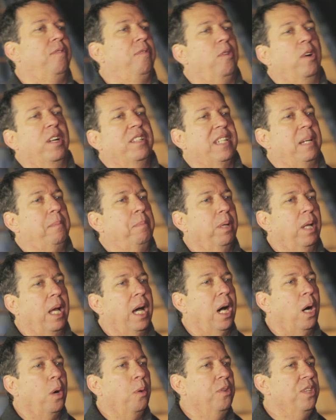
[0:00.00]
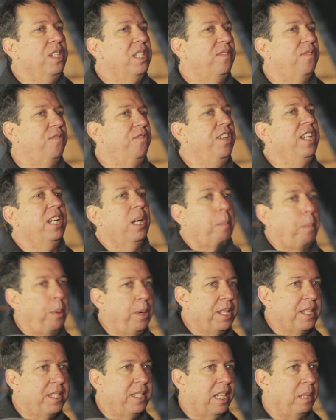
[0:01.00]
for example, how these
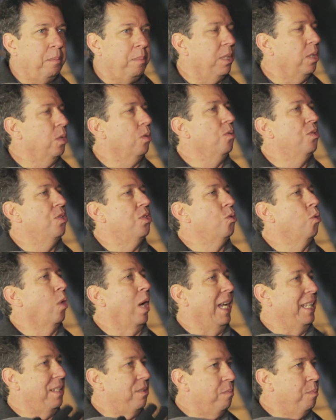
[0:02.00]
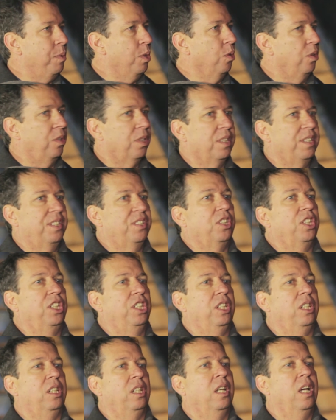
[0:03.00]
fingerprints can be used to attribute a
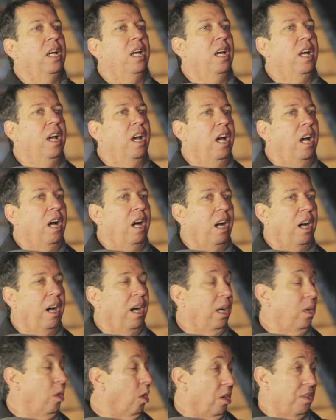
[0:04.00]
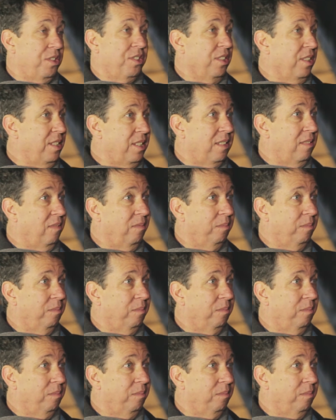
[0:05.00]
certain causes?